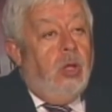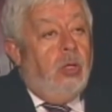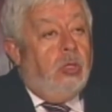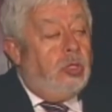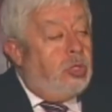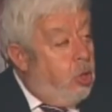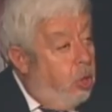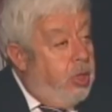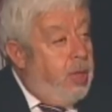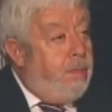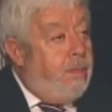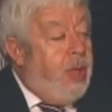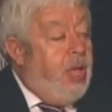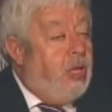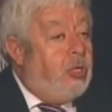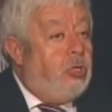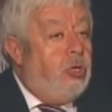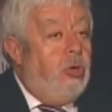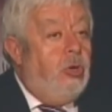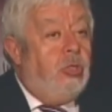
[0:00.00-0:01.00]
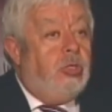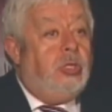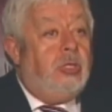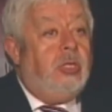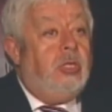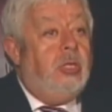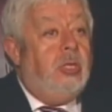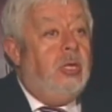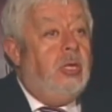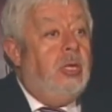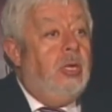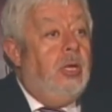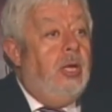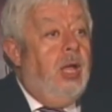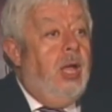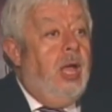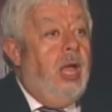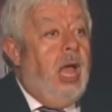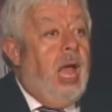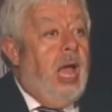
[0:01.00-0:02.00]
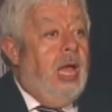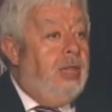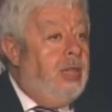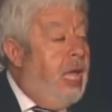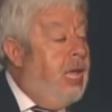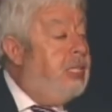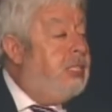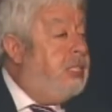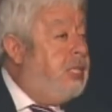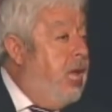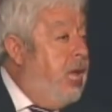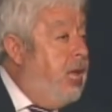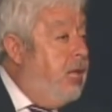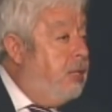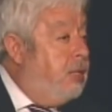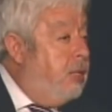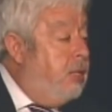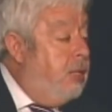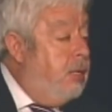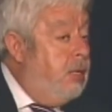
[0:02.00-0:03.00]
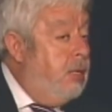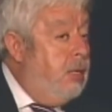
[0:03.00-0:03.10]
saw the pictures and they said,